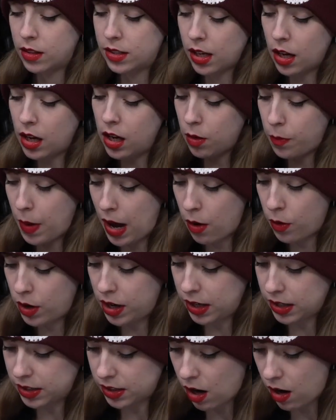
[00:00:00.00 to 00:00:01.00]
The psychic power
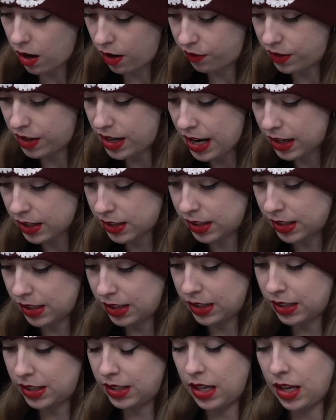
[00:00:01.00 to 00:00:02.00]
is Hive
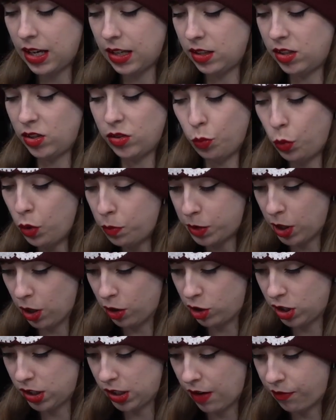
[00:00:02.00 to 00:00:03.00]
Nexus. It's warp
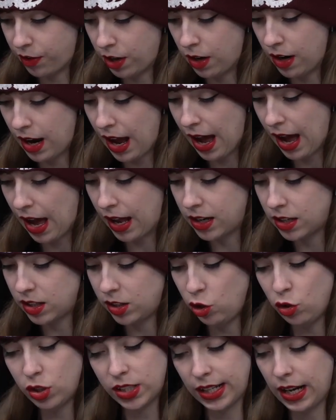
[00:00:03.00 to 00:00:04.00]
charge 7, and
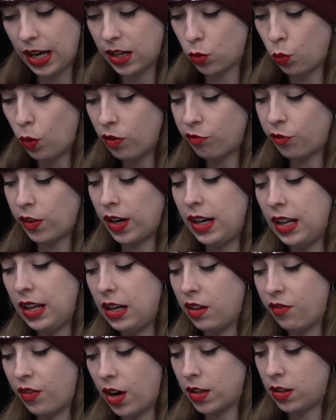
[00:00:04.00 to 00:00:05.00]
you select one friendly
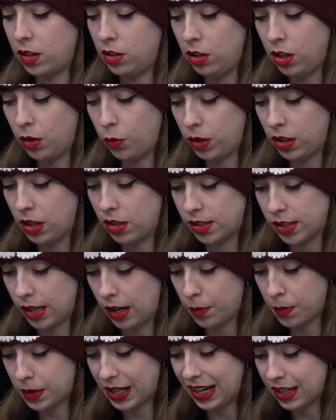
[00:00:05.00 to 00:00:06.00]
Leviathan unit within
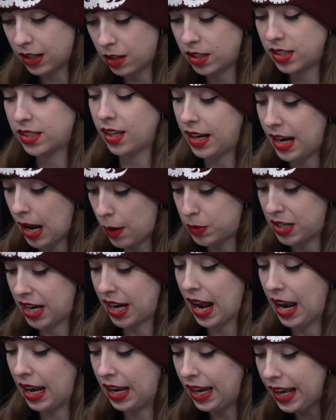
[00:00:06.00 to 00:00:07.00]

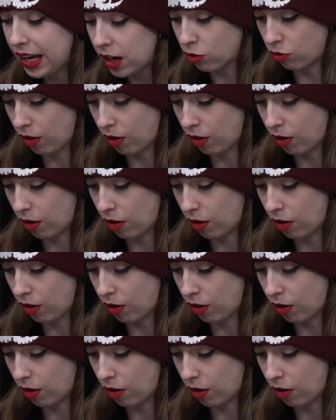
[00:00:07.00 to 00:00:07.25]
Synaptic link